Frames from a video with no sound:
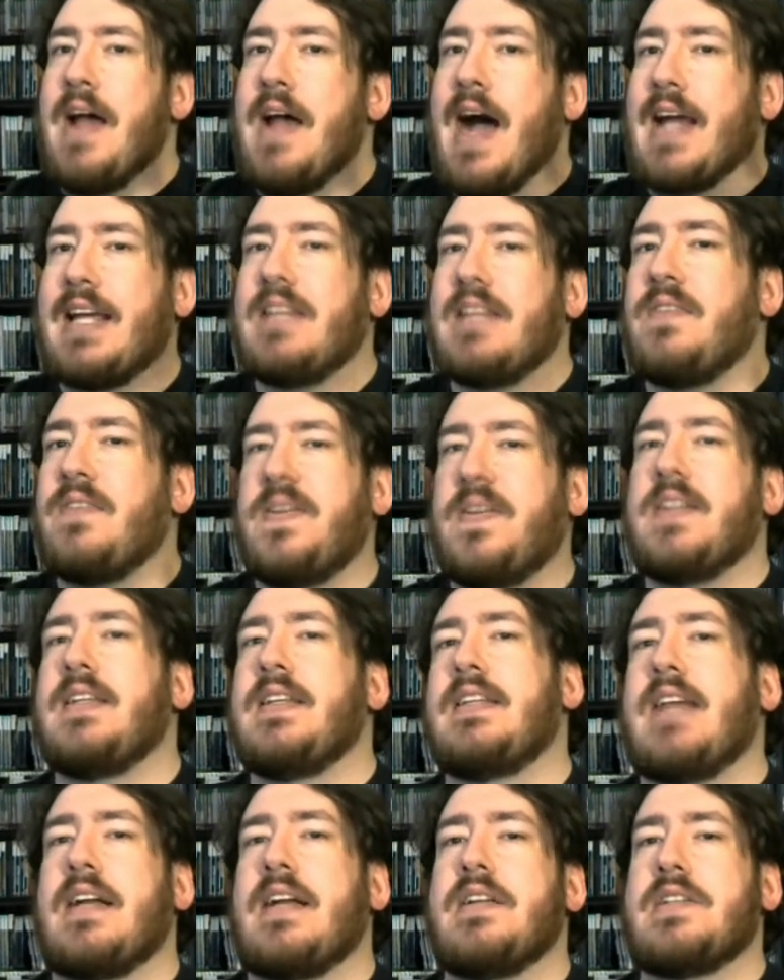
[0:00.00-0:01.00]
I get the feeling
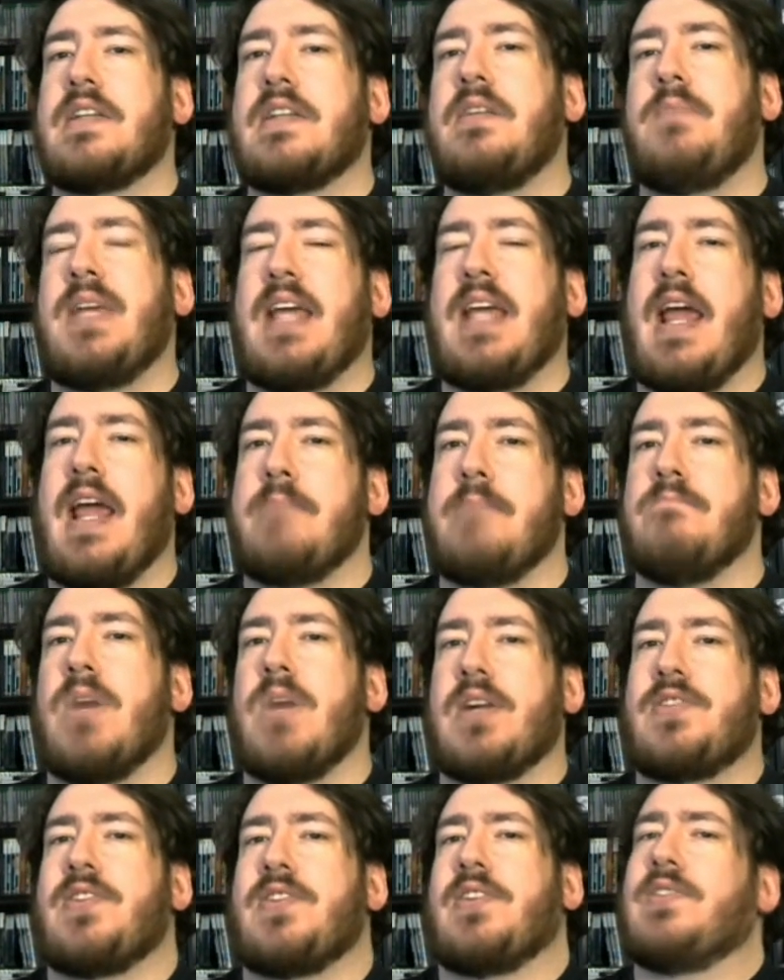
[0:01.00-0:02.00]
that is going to be a
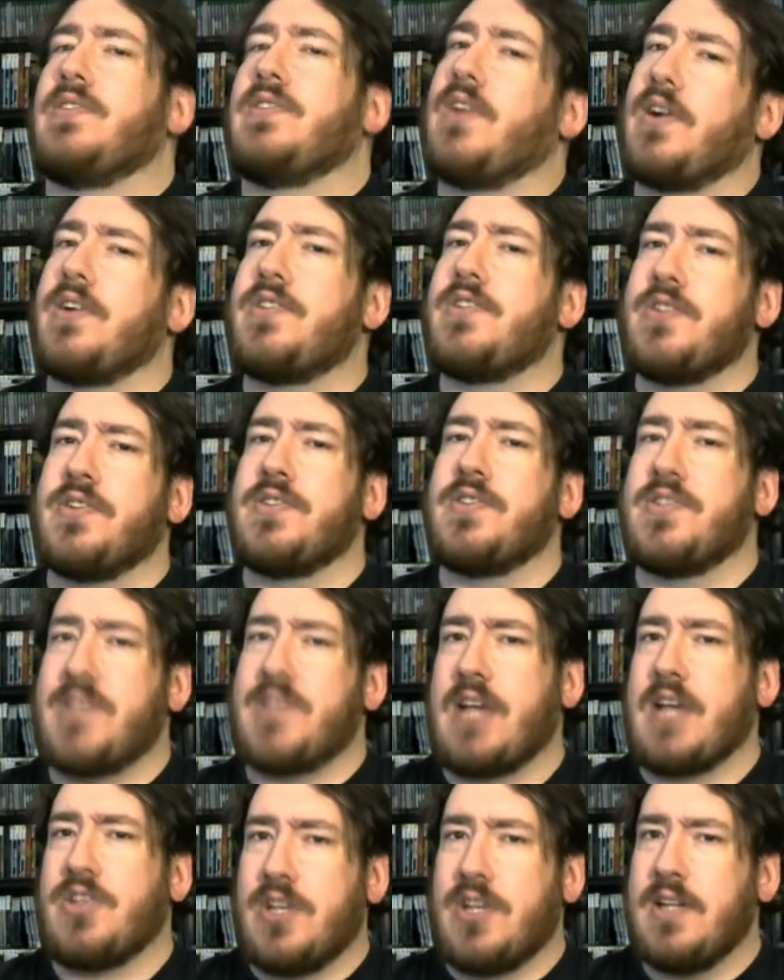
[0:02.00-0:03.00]
much larger
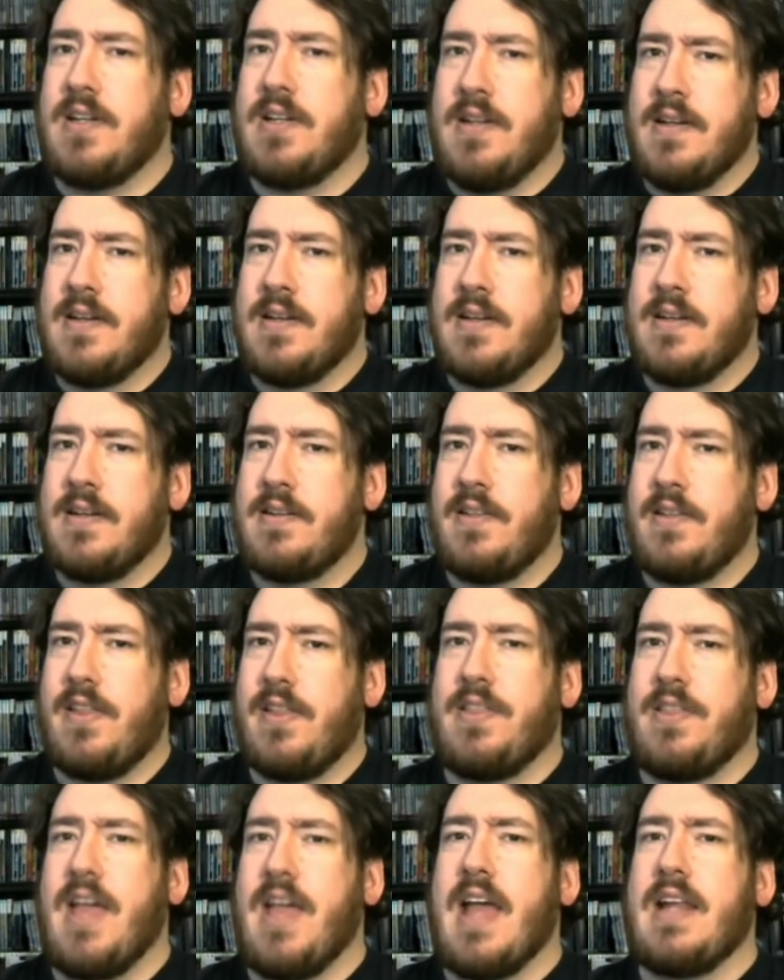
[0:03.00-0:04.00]
section
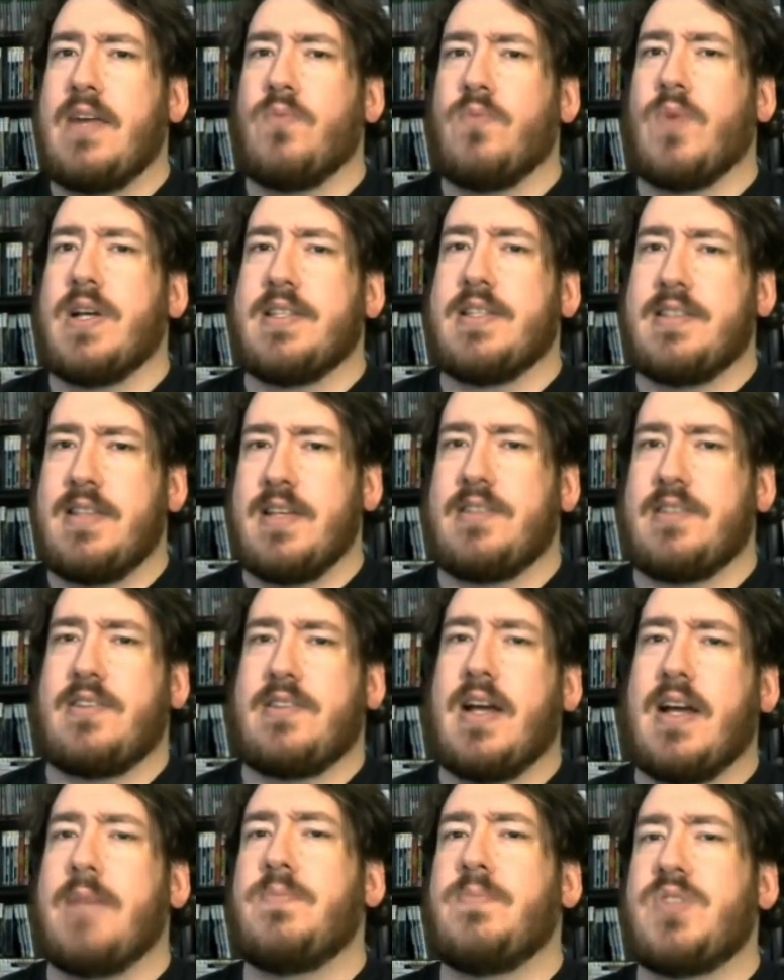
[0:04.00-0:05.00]
than it was this time.